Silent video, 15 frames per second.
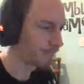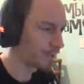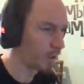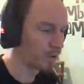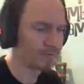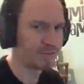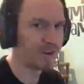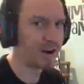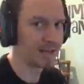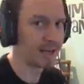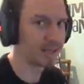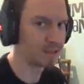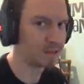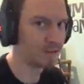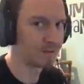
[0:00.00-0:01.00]
On
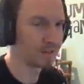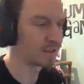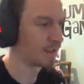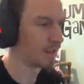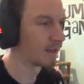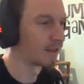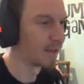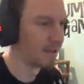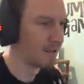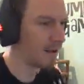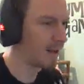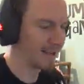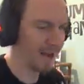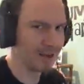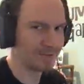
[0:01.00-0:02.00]
finance, obviously. I
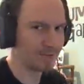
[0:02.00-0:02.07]
can't